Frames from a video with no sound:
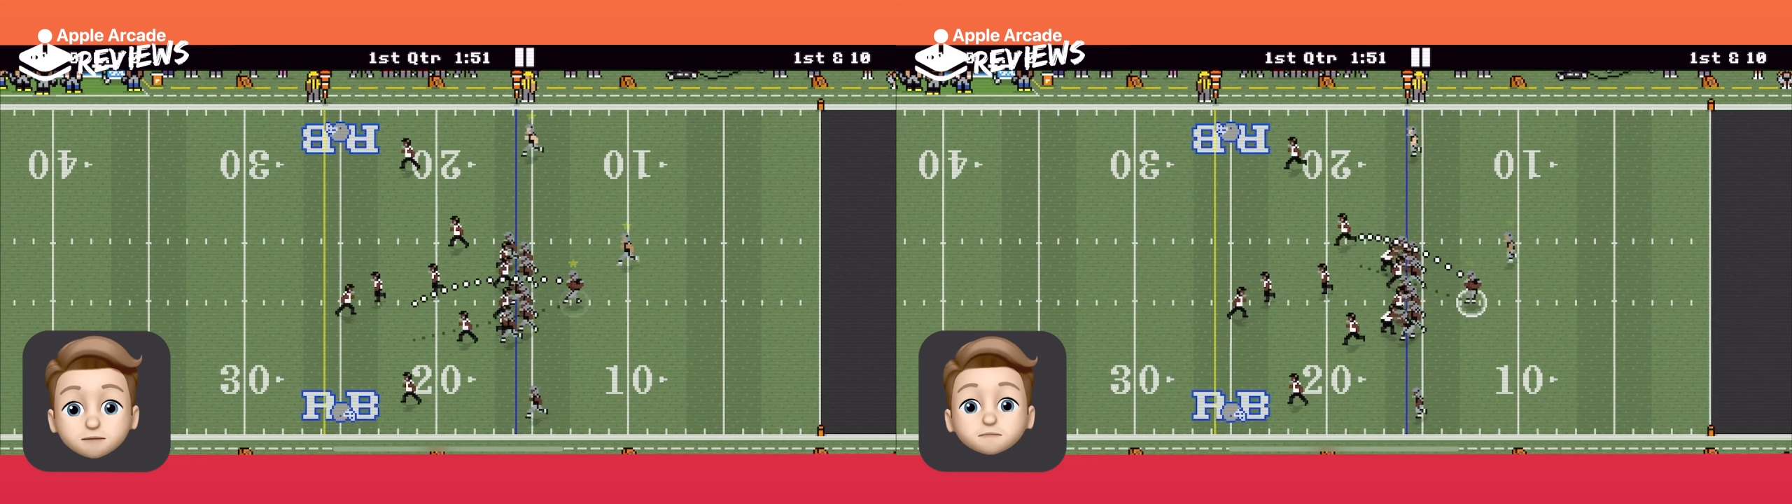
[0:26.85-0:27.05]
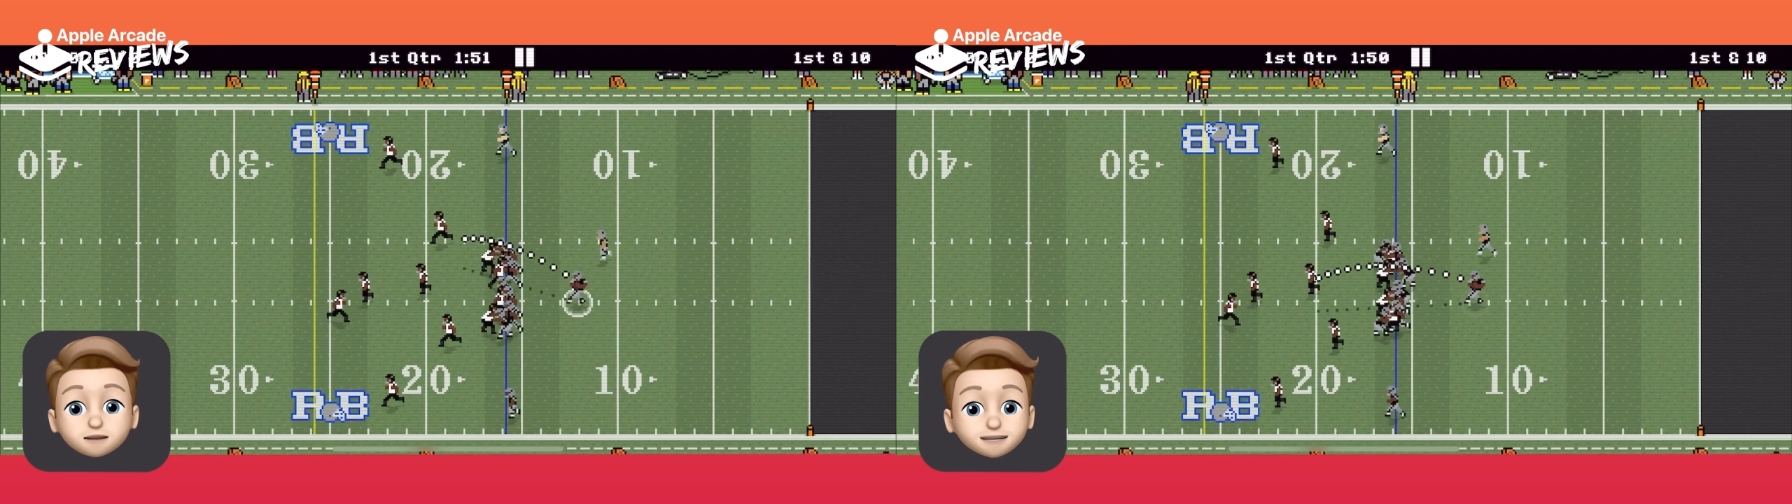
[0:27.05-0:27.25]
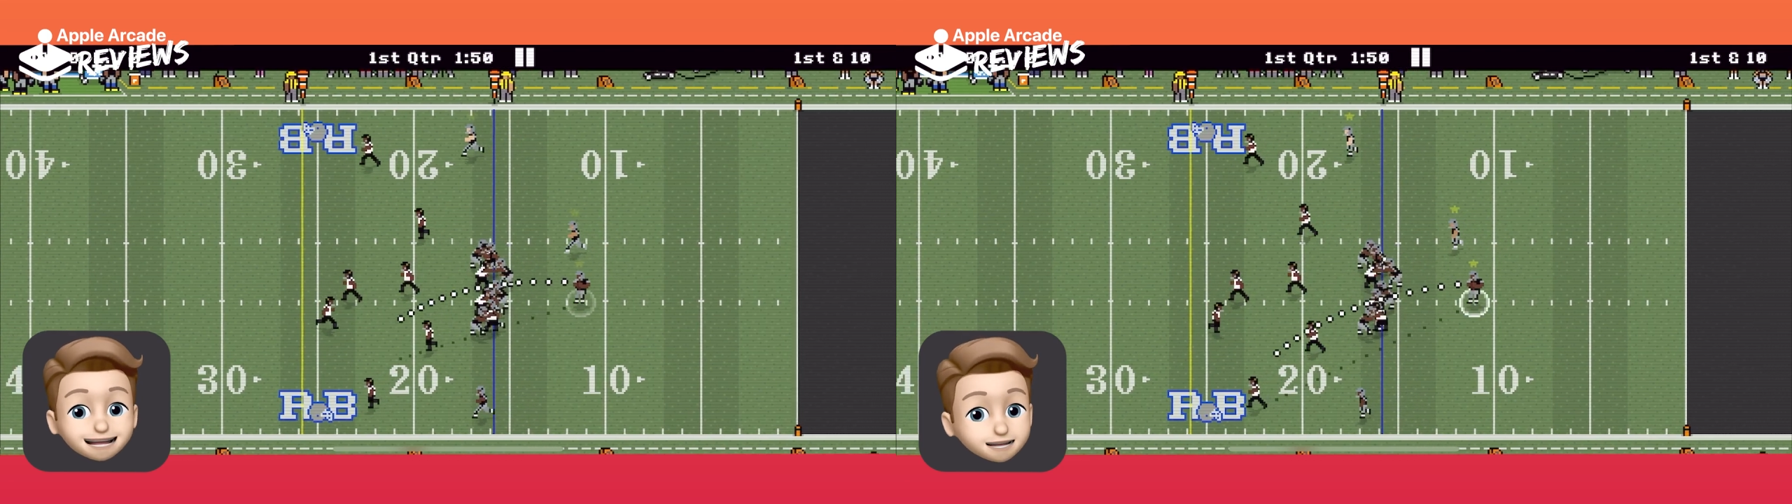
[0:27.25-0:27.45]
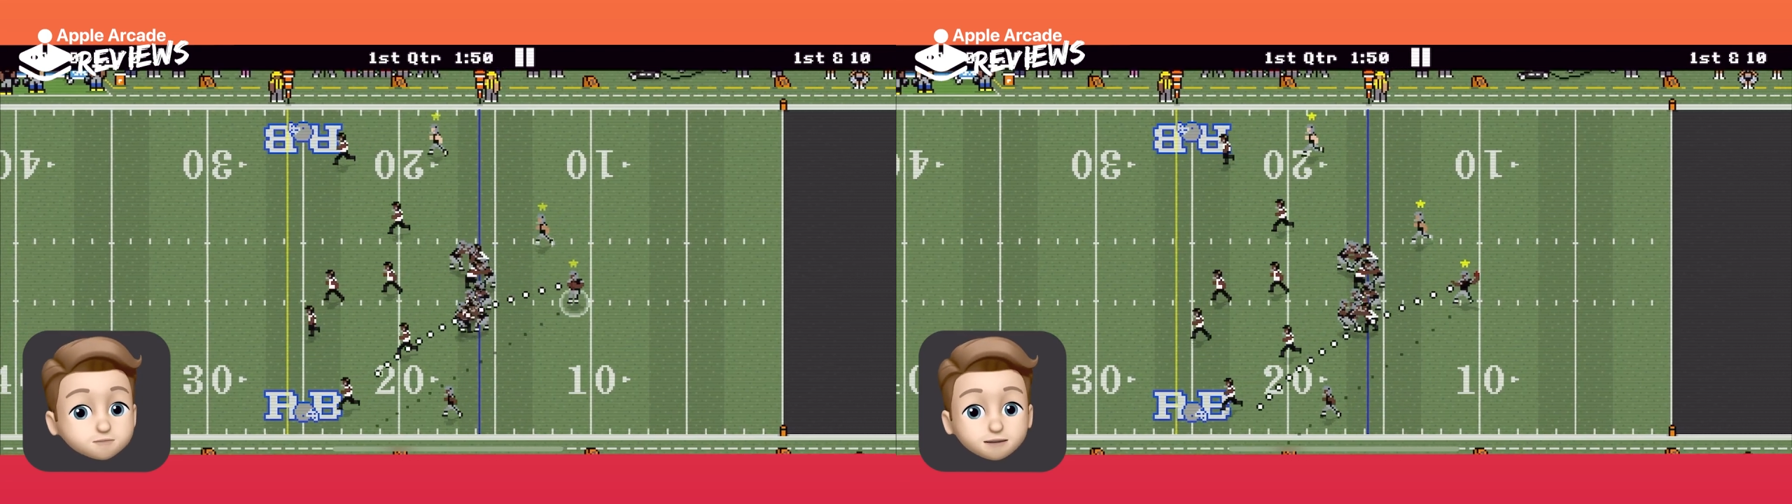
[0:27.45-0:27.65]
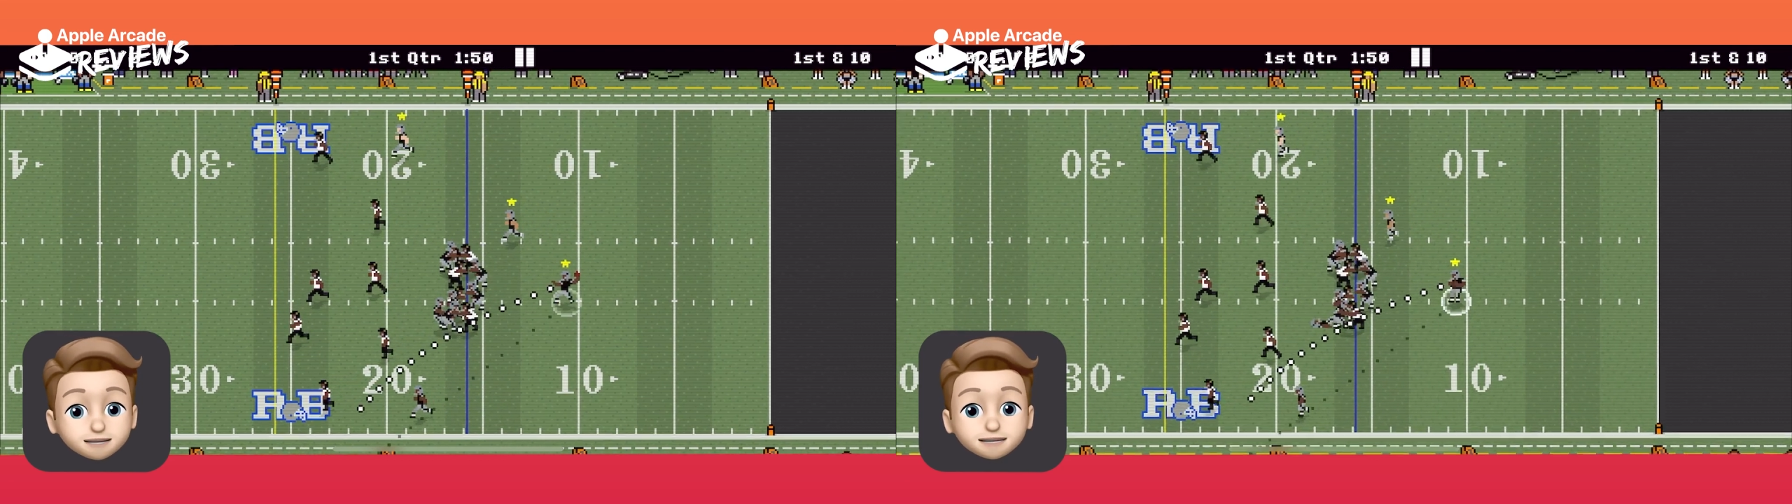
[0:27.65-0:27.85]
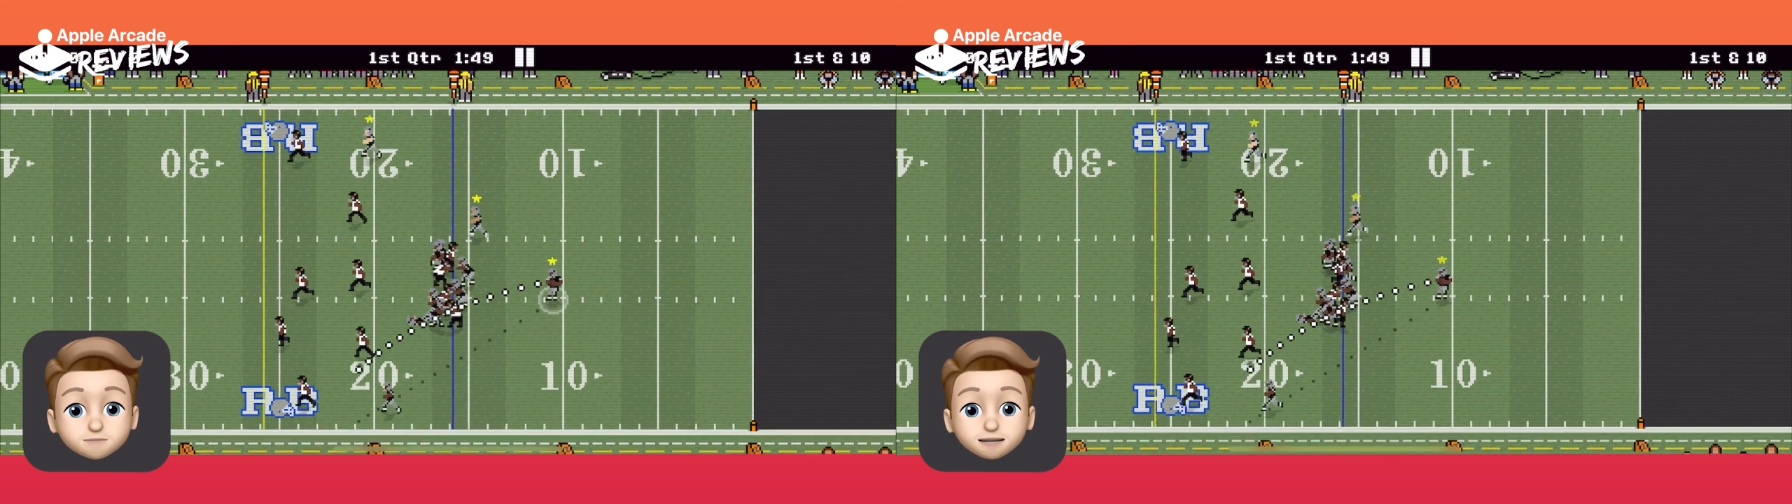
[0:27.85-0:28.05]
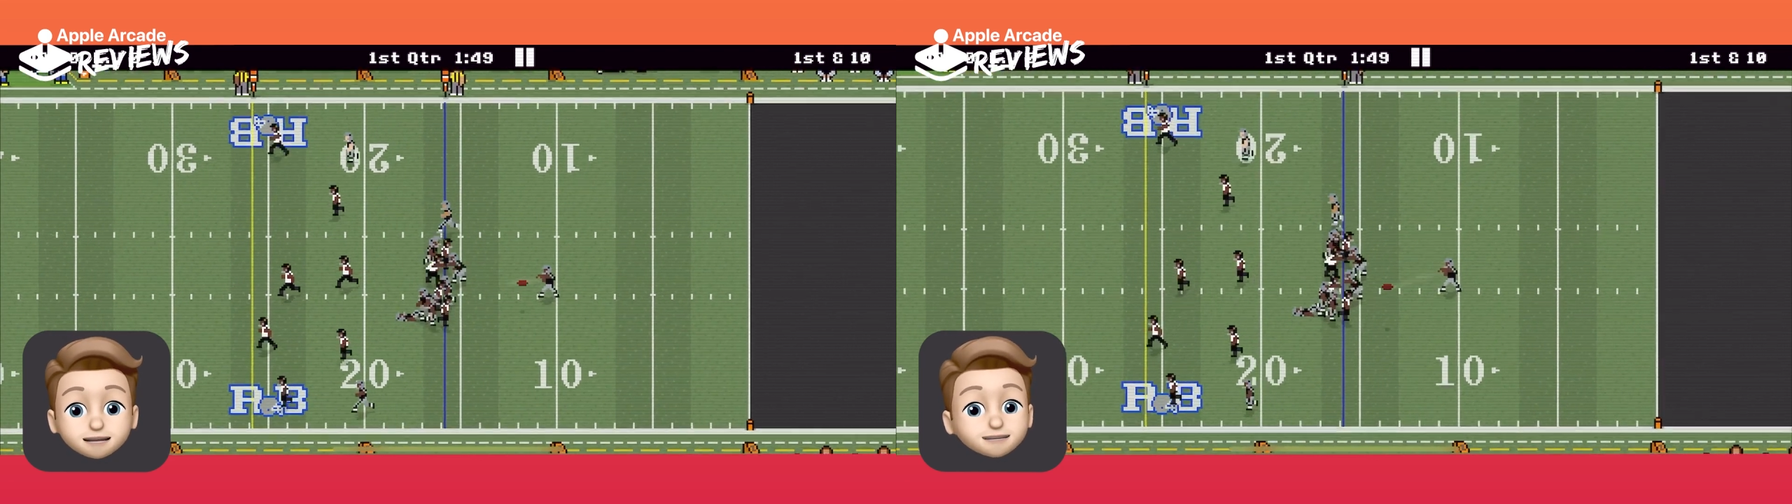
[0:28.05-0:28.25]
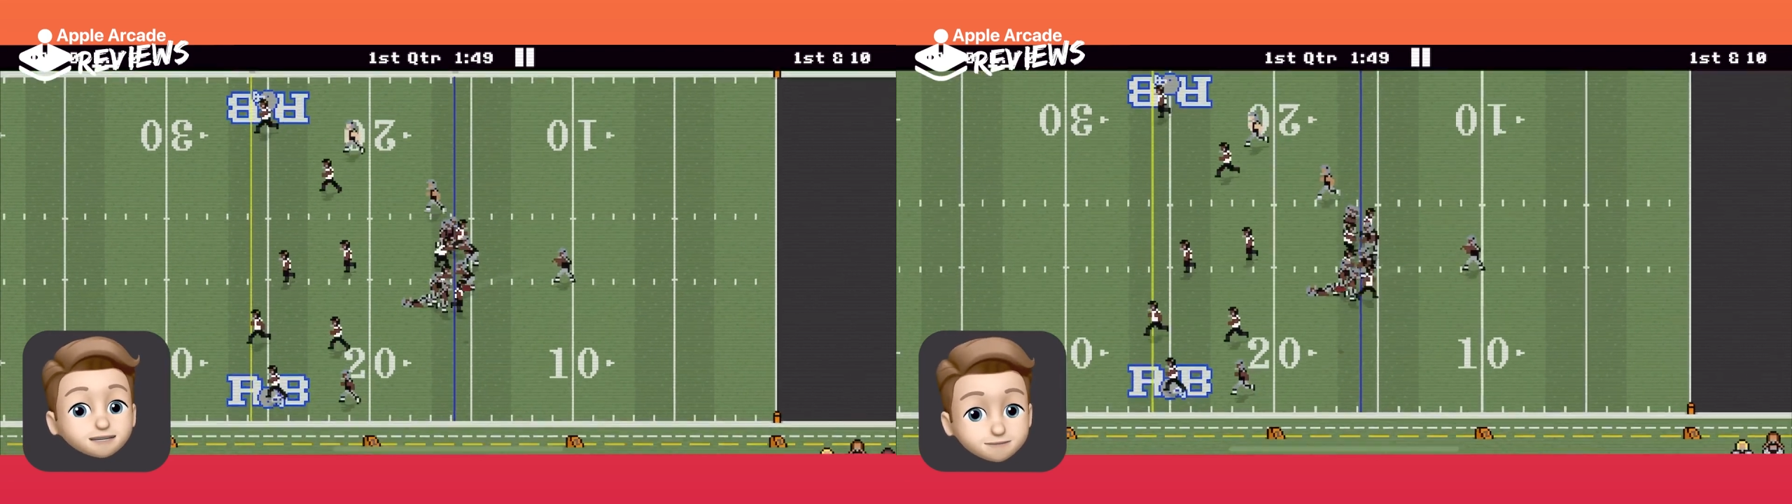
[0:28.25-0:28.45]
But that's where the
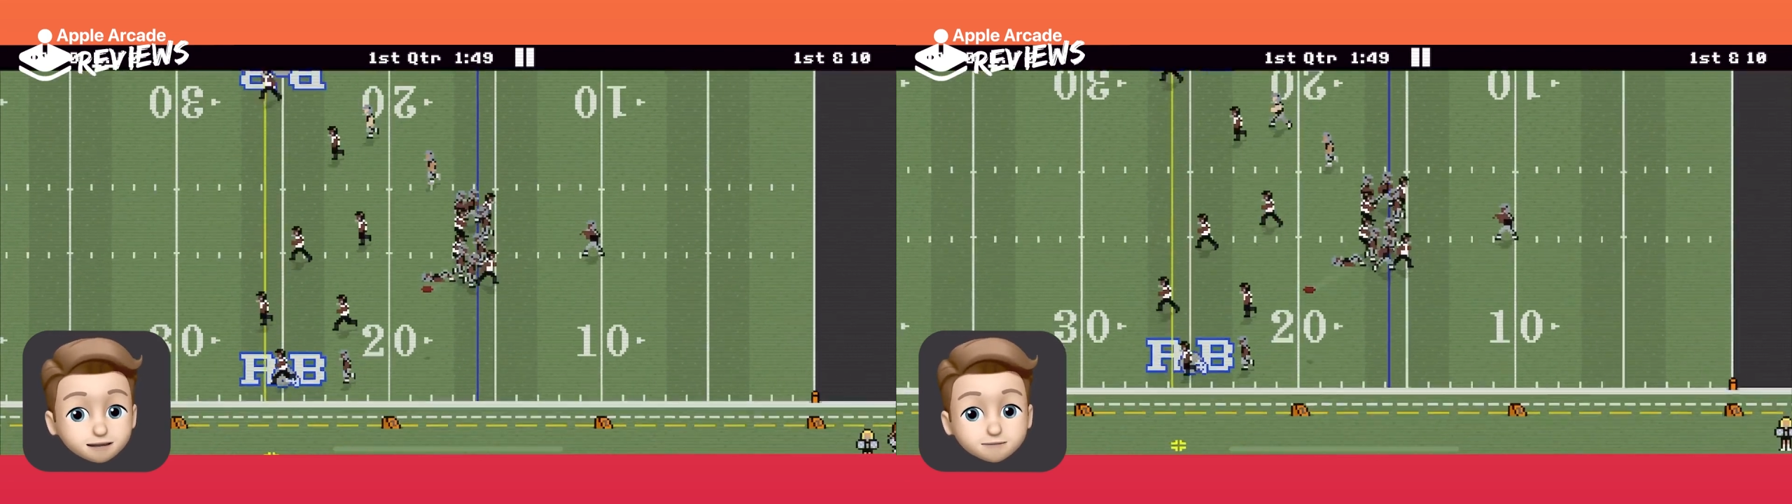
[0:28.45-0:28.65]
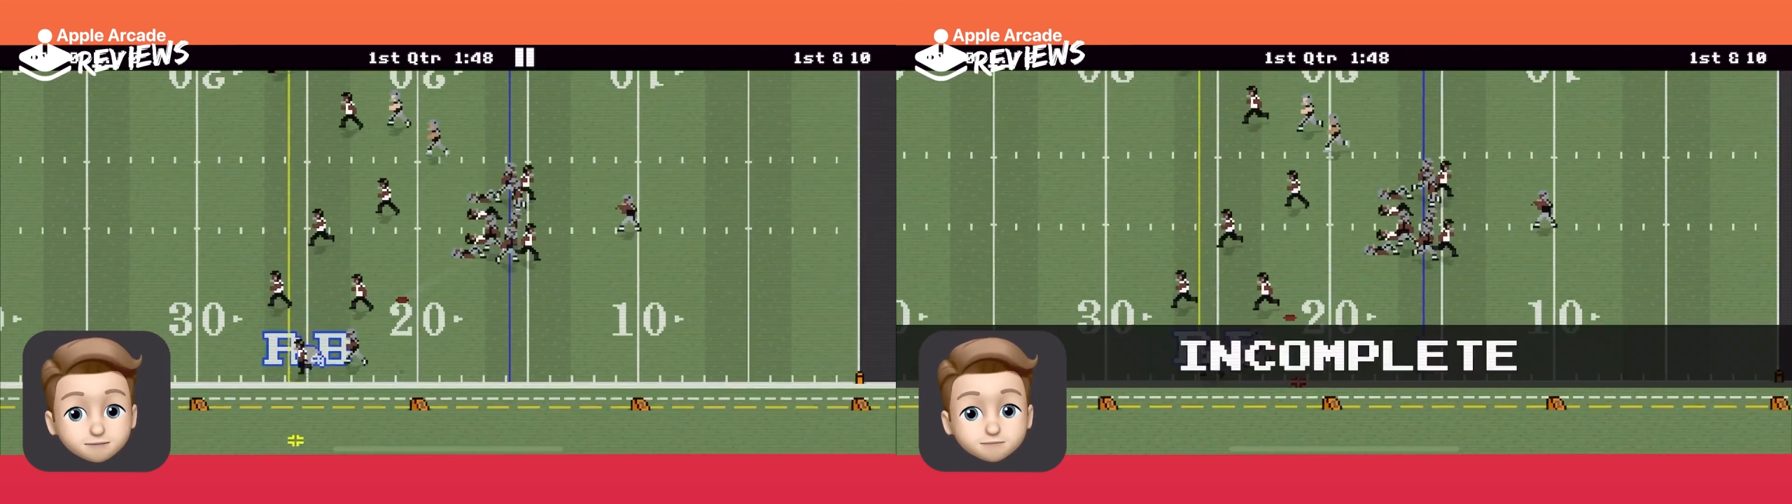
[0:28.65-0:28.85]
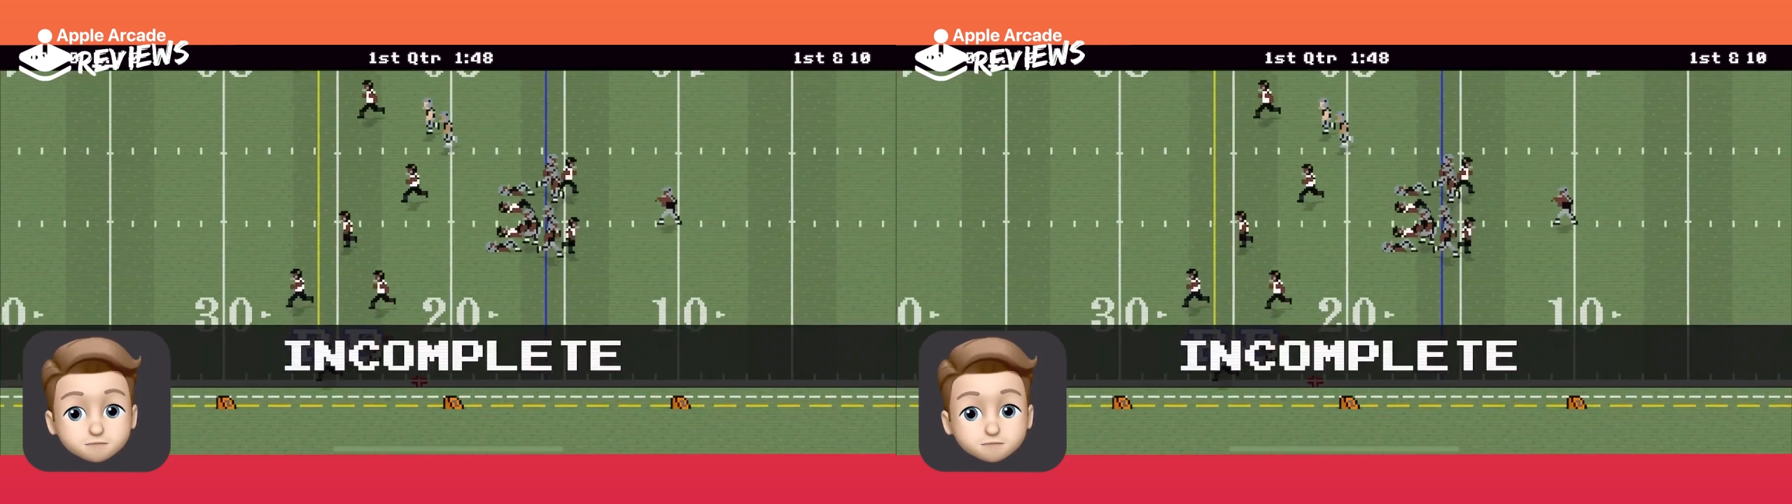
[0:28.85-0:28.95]
similarities end.